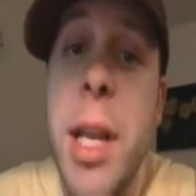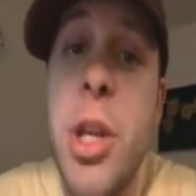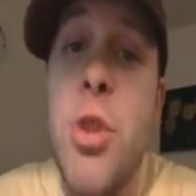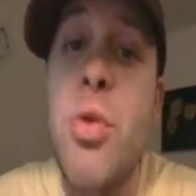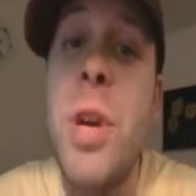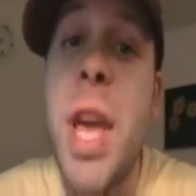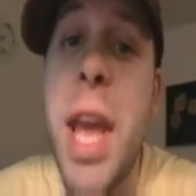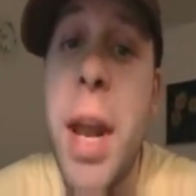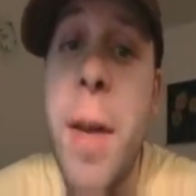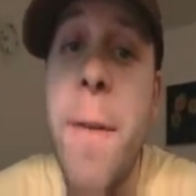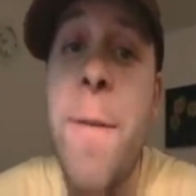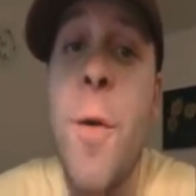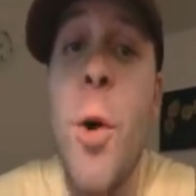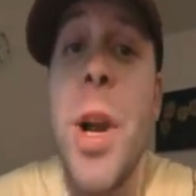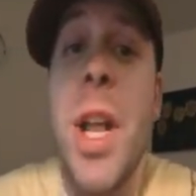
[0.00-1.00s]
And you can't
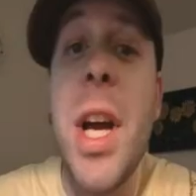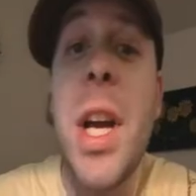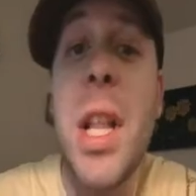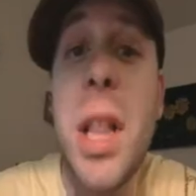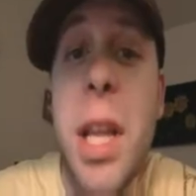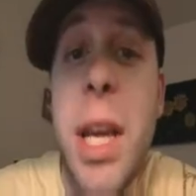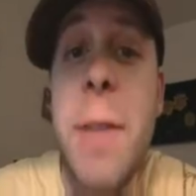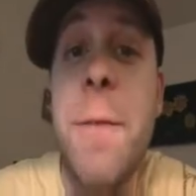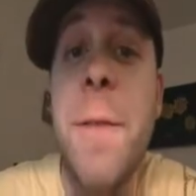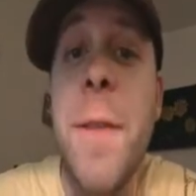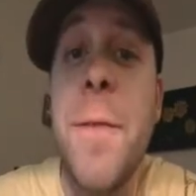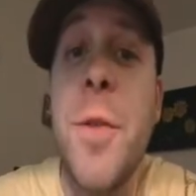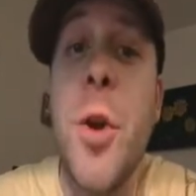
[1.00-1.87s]
avoid a cliff if